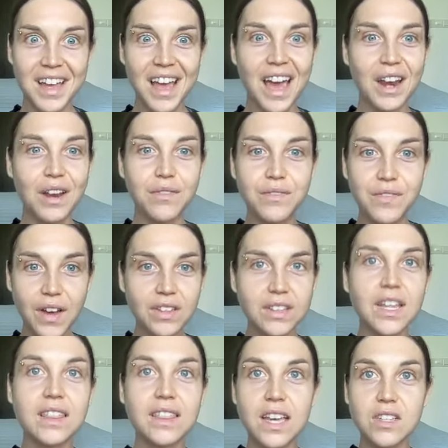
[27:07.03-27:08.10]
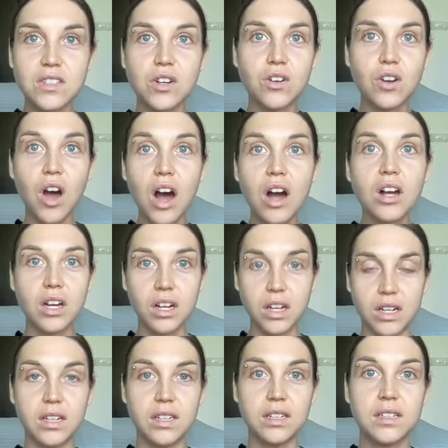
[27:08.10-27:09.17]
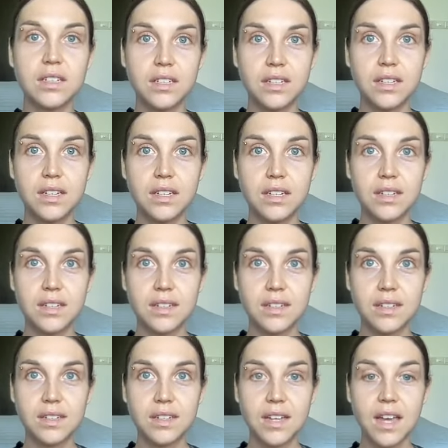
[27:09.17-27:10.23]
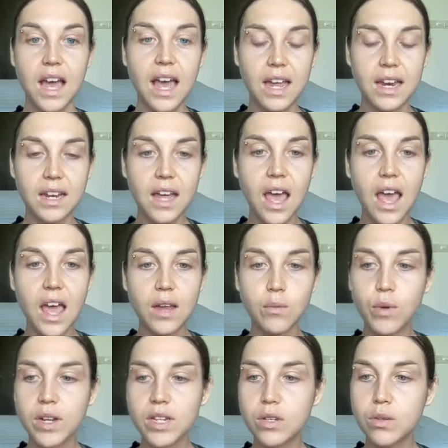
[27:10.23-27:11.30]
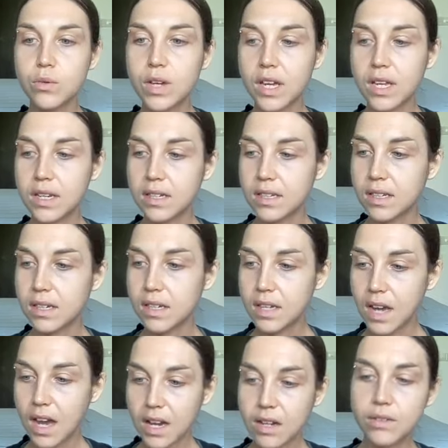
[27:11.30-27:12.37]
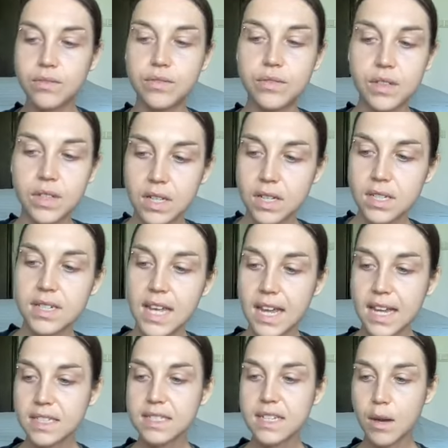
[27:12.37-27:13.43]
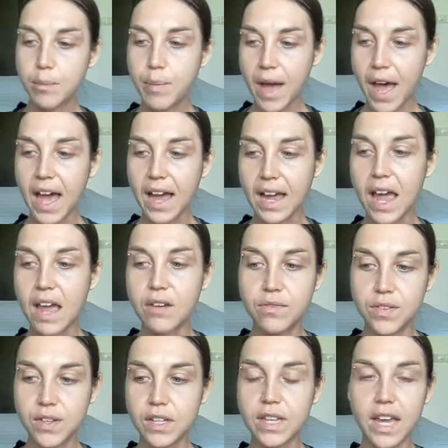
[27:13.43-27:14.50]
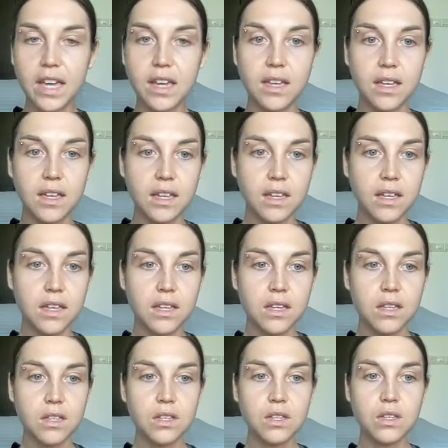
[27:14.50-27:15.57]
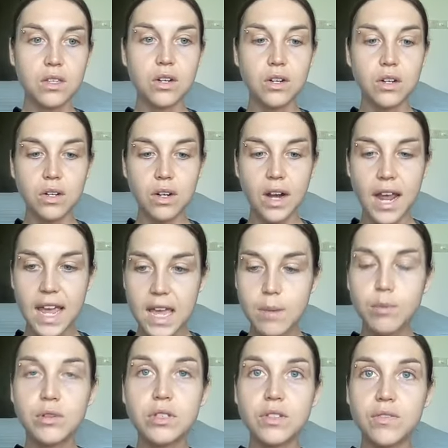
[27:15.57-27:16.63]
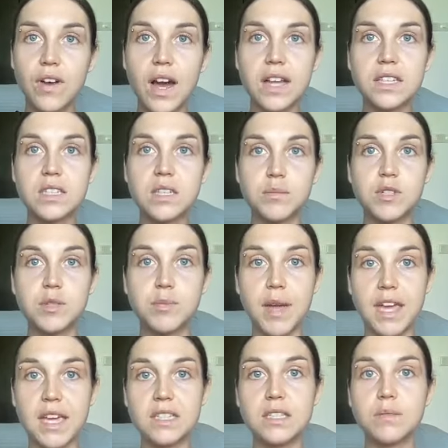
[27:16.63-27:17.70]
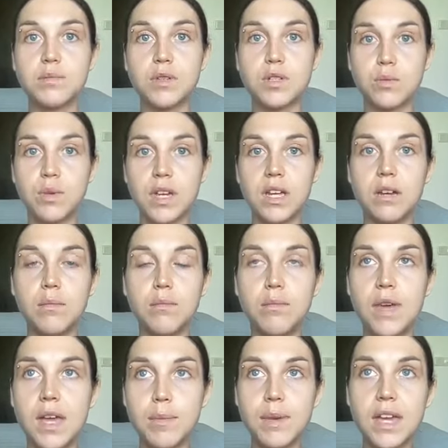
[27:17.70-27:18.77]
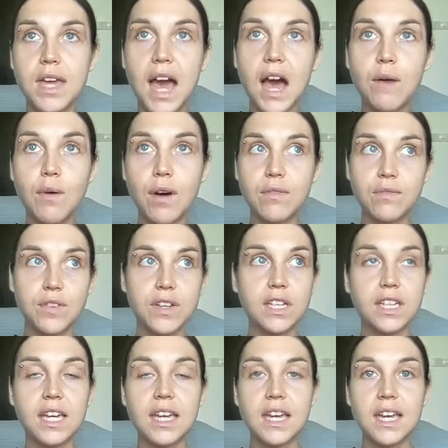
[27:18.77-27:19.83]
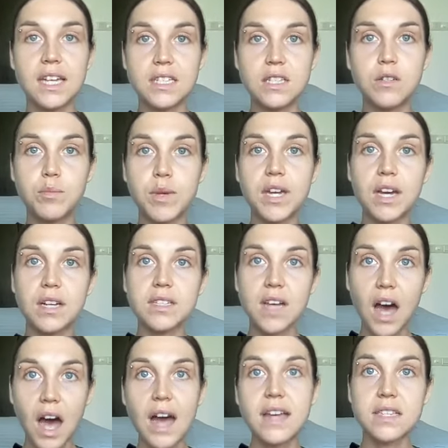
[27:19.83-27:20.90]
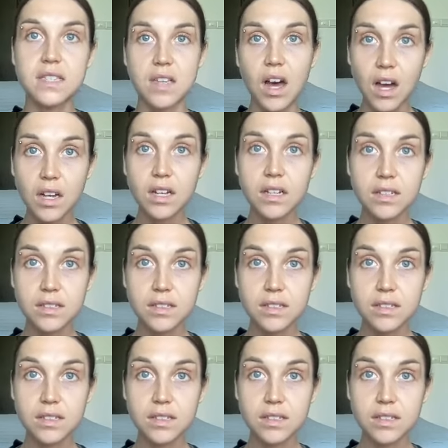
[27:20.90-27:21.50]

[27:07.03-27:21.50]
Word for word: and it felt like things are not good. And and when you can kind of take a step back and feel like you're able to find some space between maybe how I'm feeling isn't because I suck